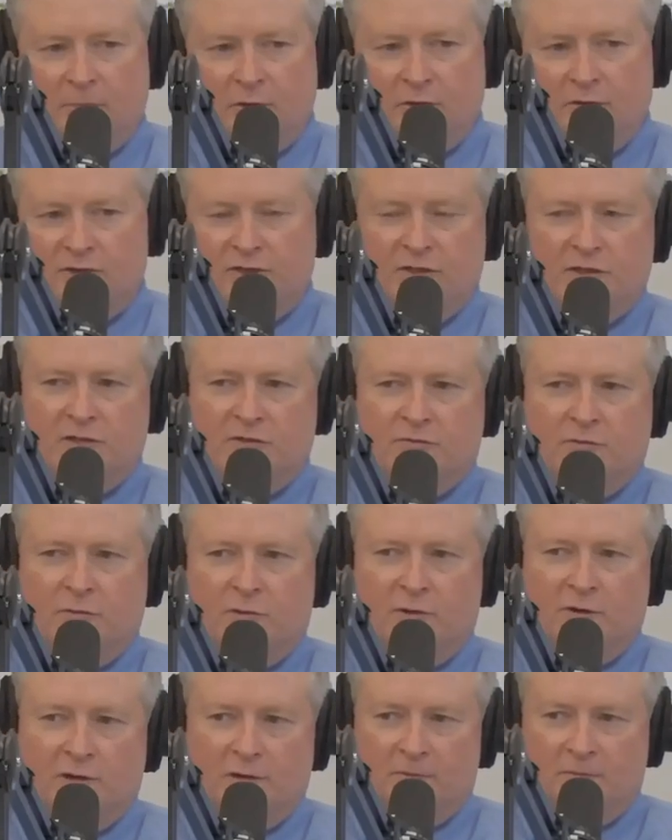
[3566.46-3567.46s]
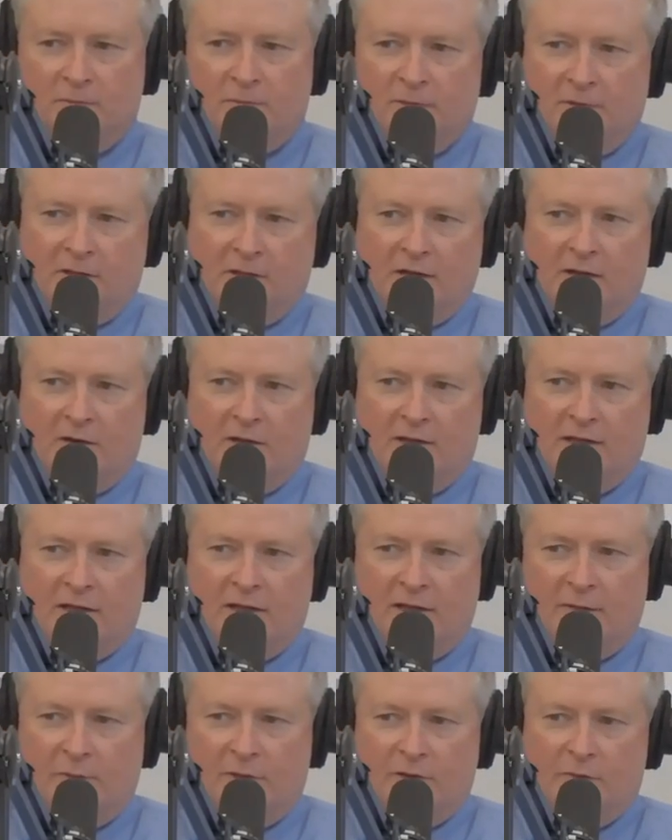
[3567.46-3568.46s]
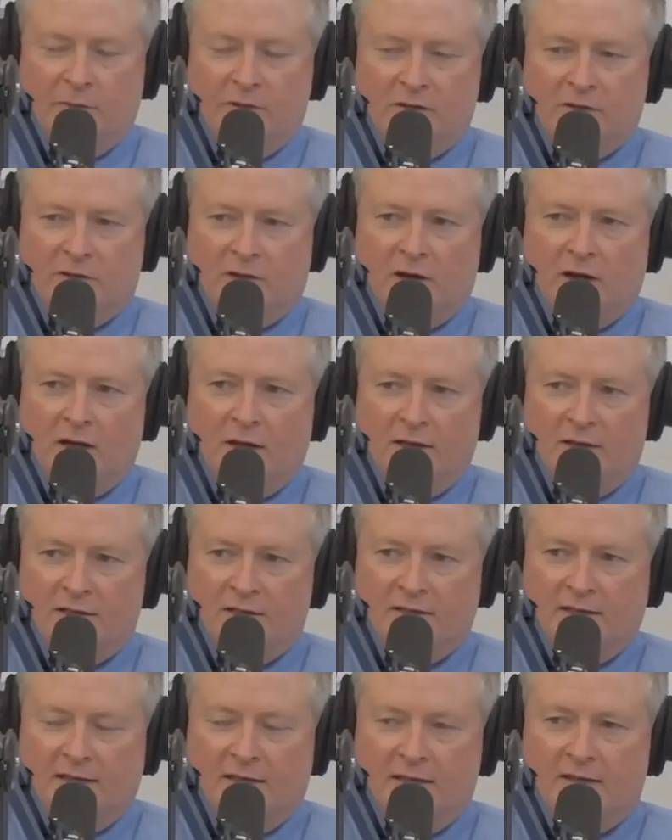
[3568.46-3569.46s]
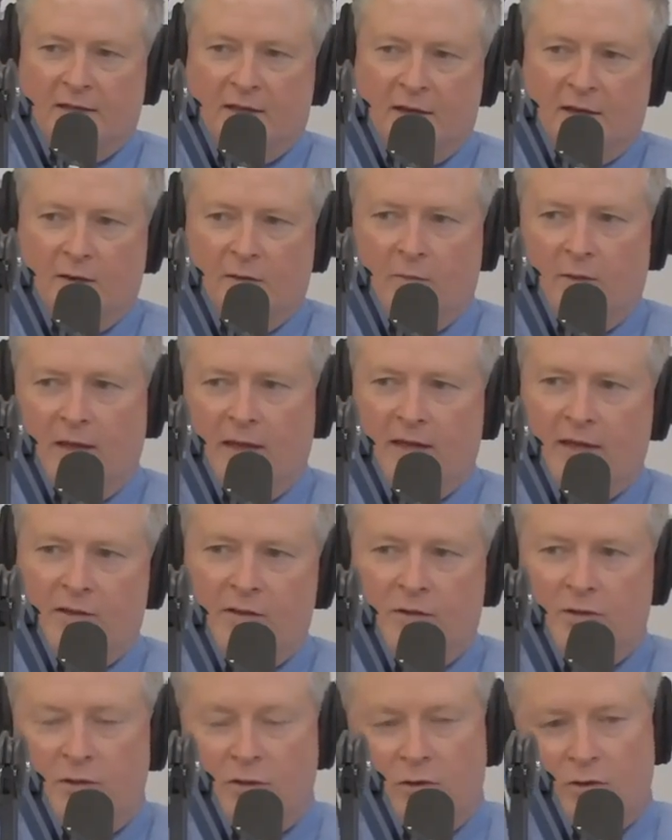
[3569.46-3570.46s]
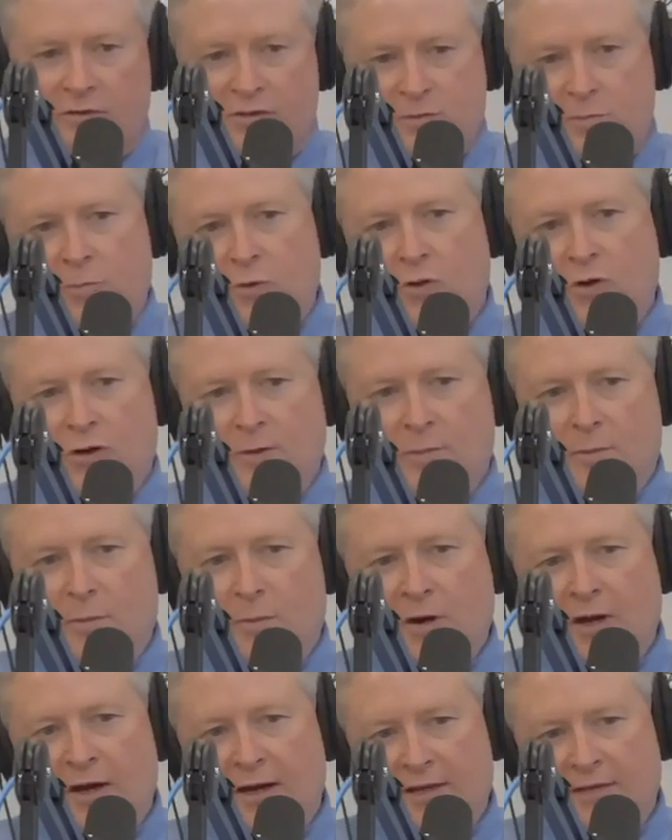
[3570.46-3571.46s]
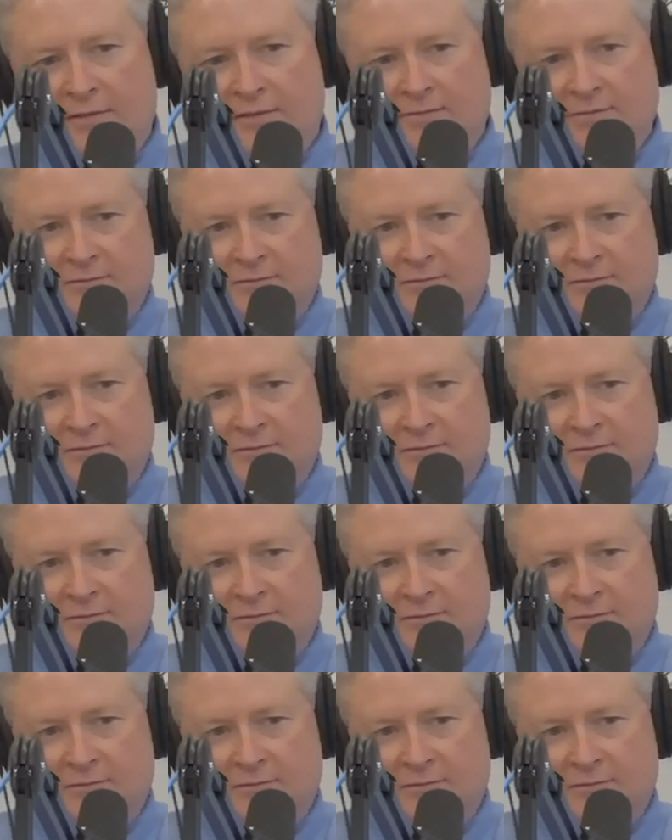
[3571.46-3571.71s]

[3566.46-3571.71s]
posters for, when you went to college that, hey, you can go to this program abroad.